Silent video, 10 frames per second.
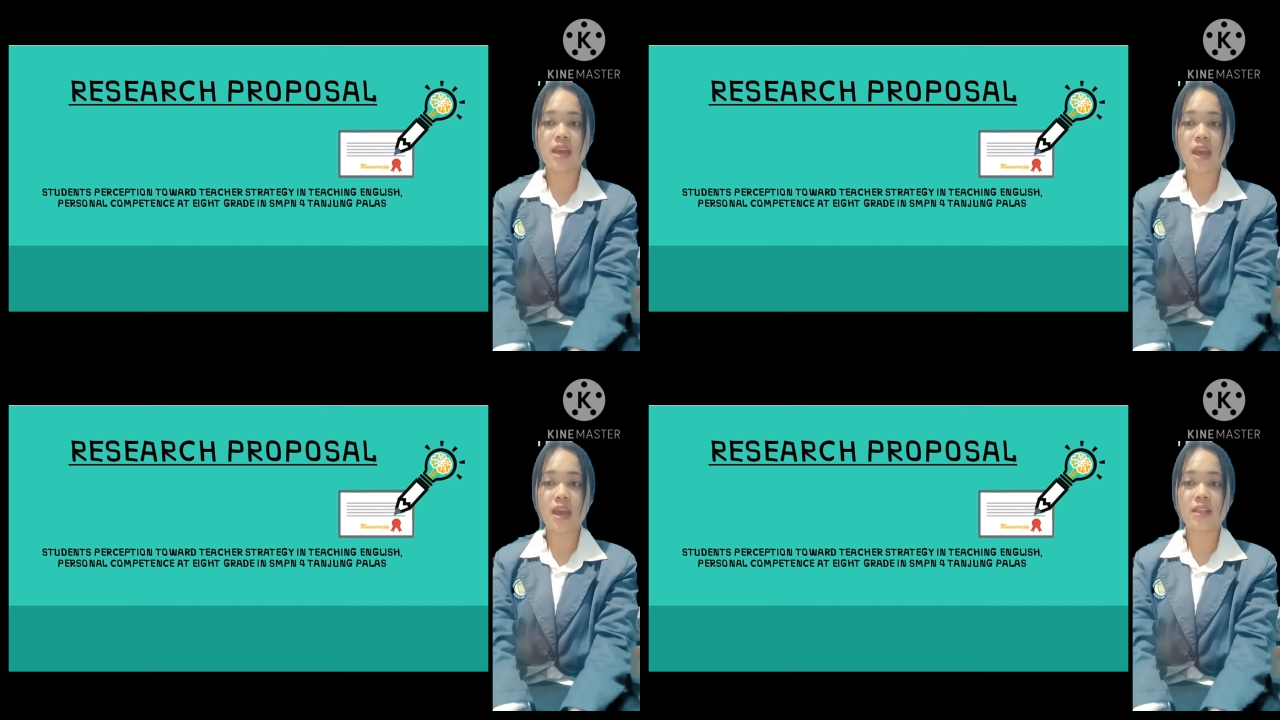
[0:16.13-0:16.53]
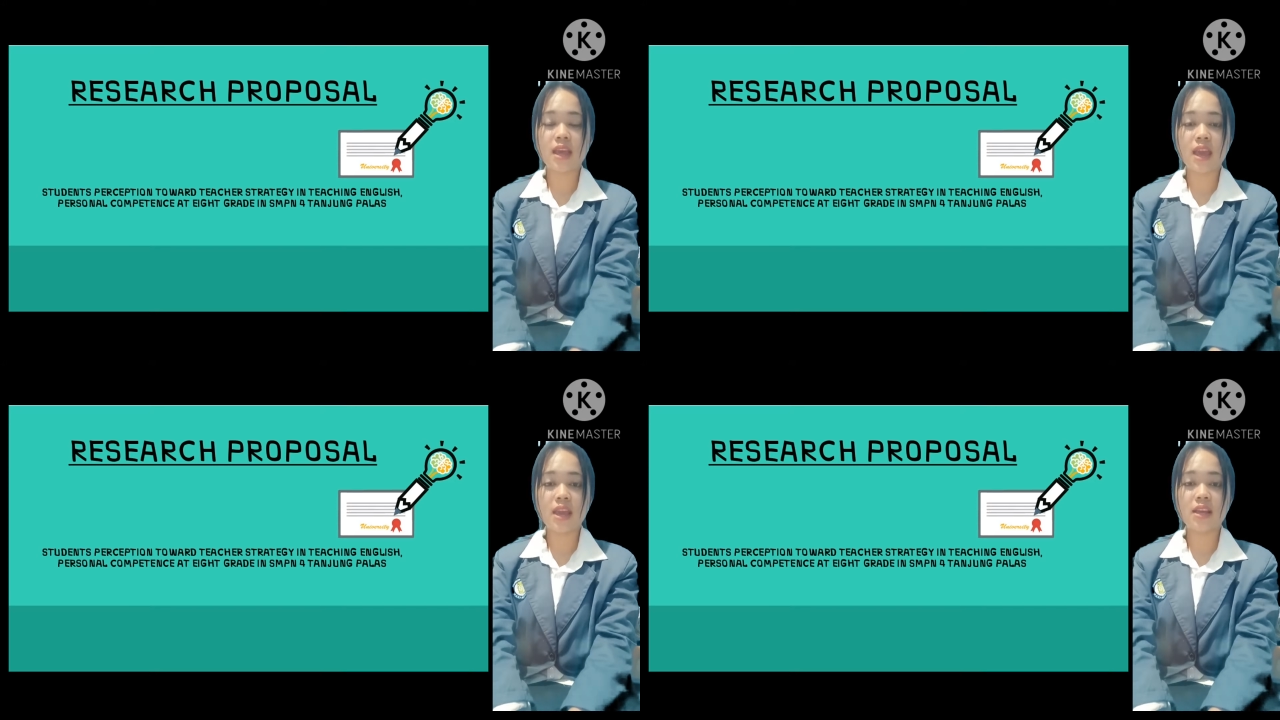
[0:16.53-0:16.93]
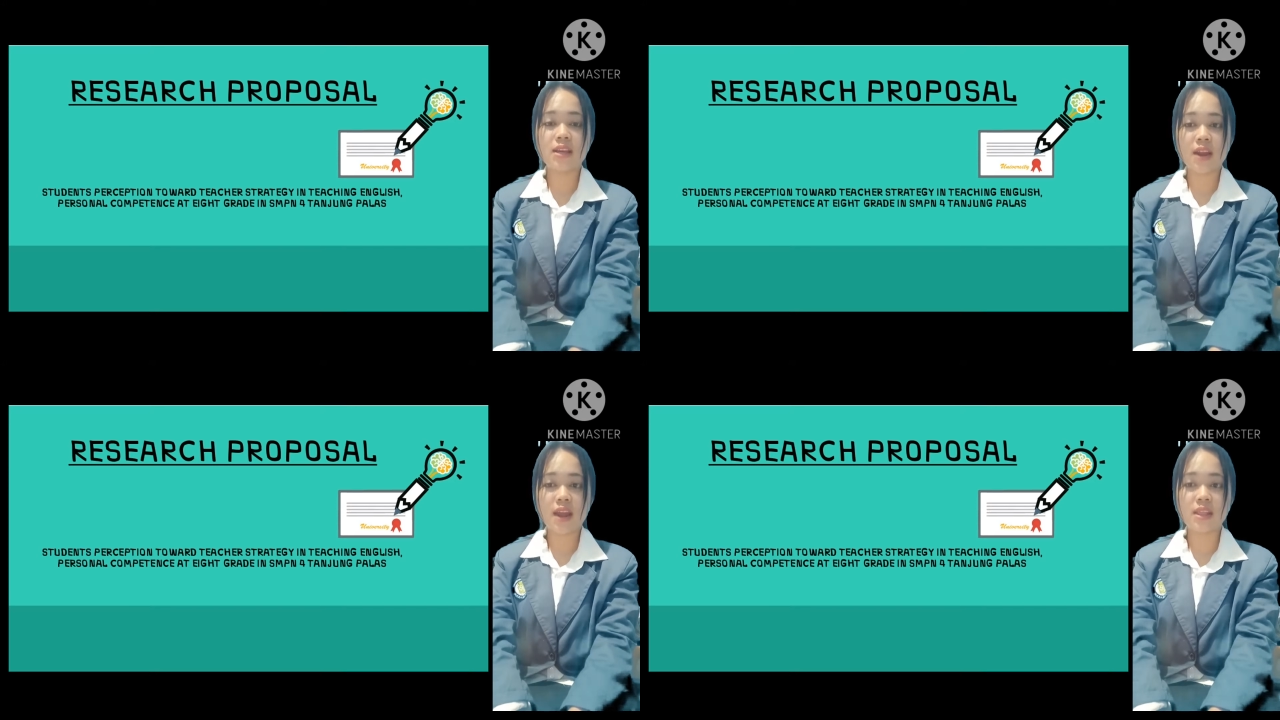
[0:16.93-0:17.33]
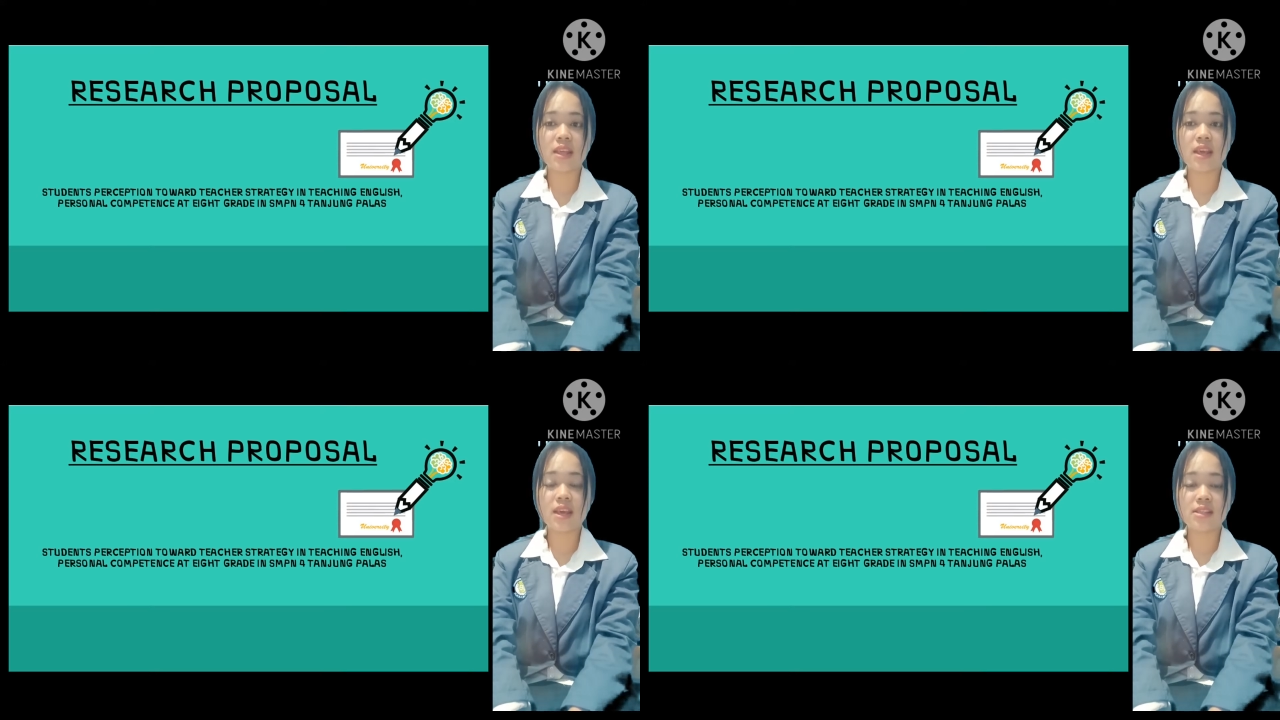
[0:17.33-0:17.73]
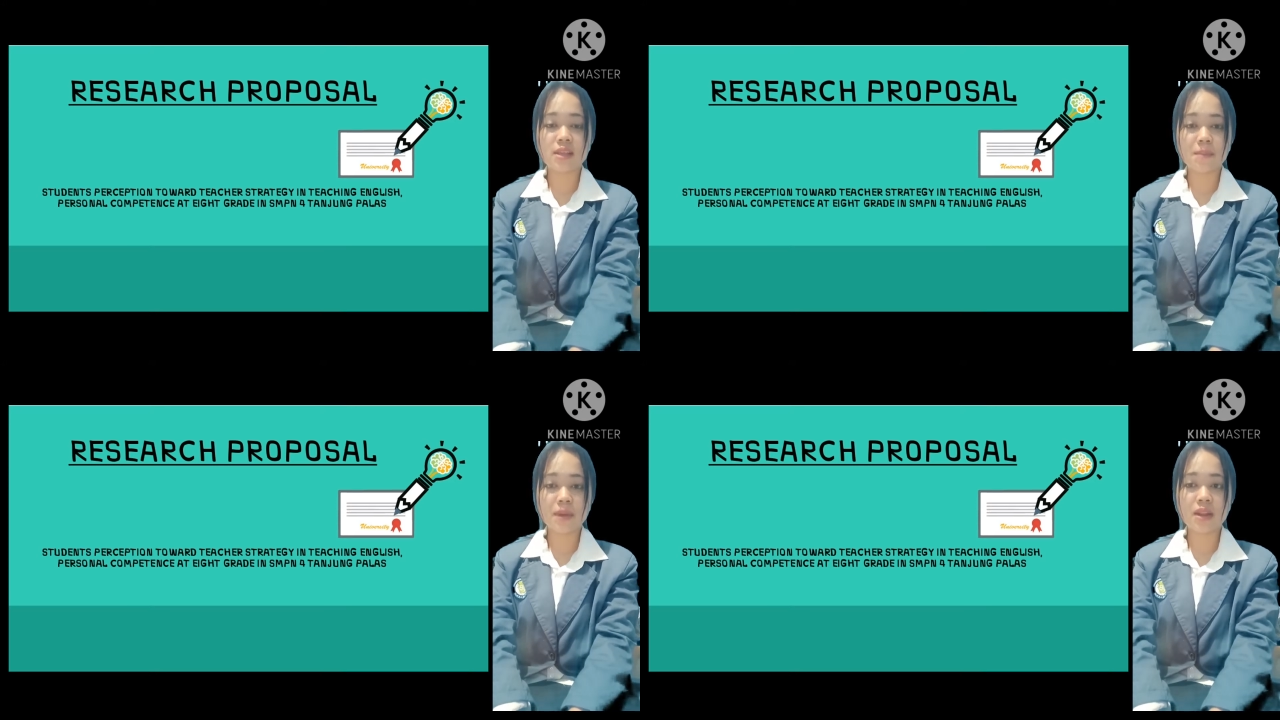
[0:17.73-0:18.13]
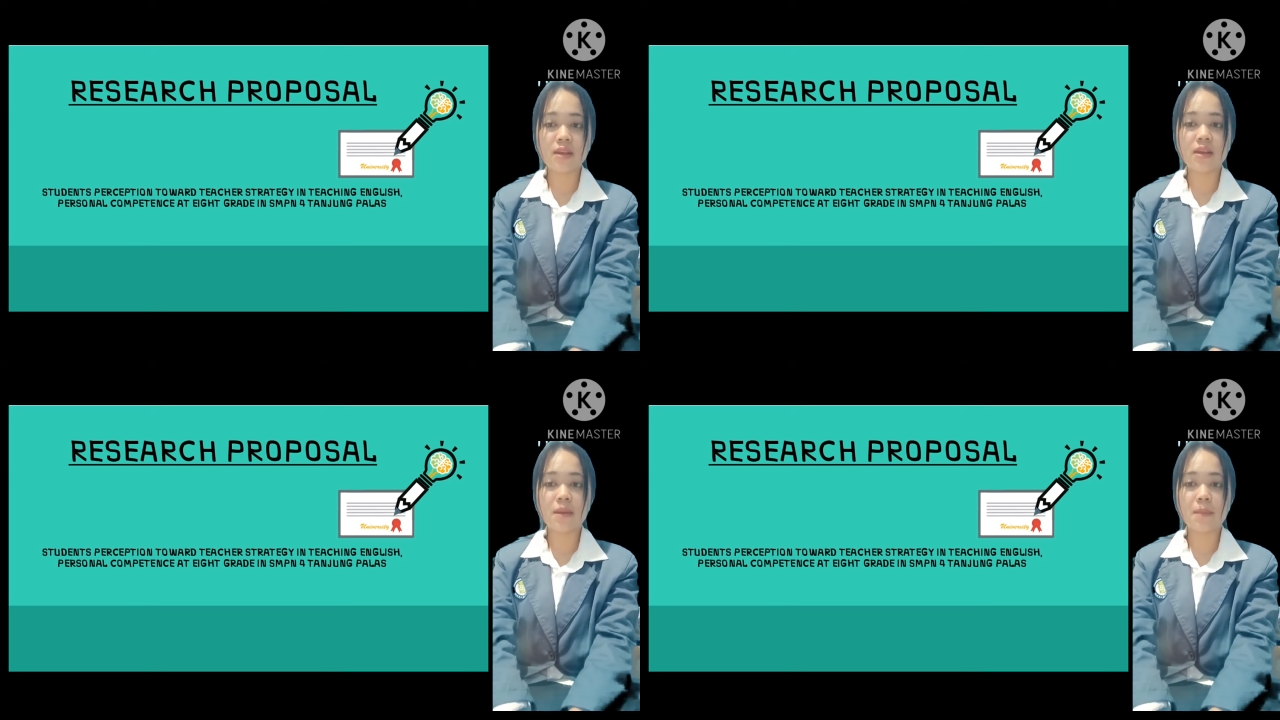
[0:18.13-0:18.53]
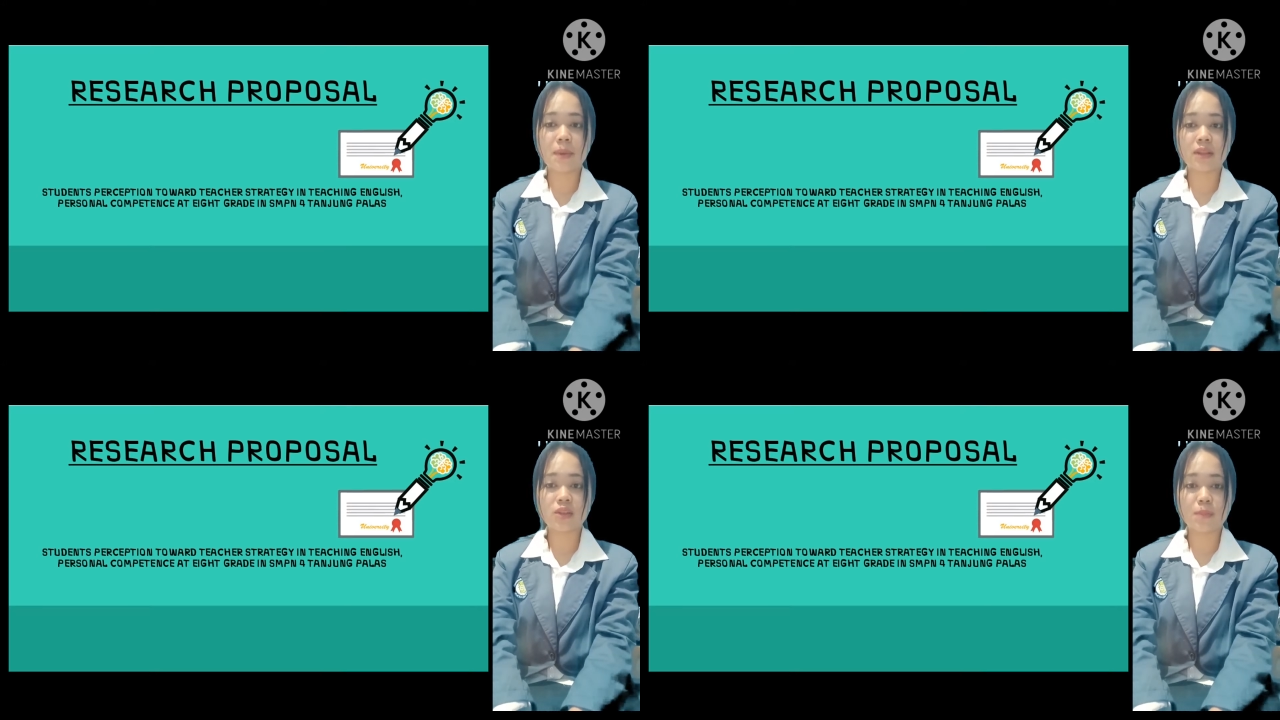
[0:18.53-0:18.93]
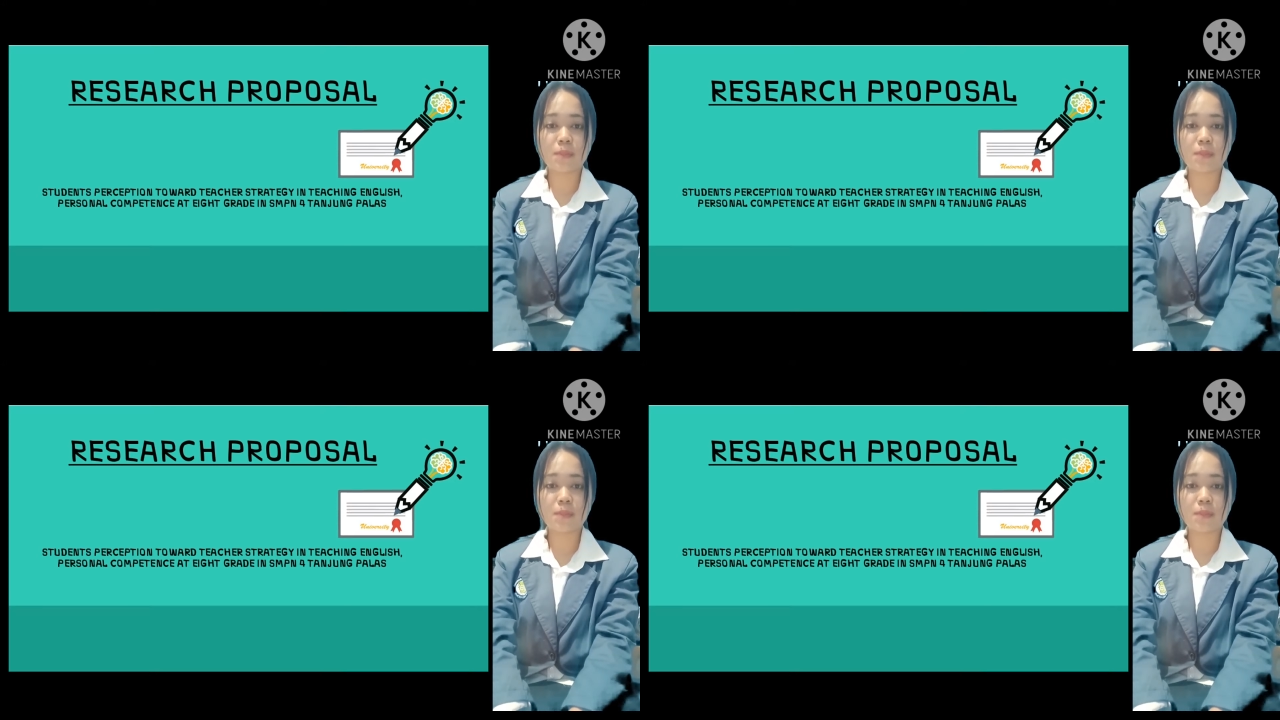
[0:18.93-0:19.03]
at 8th Grade in SMP Negeri 4 Tanjung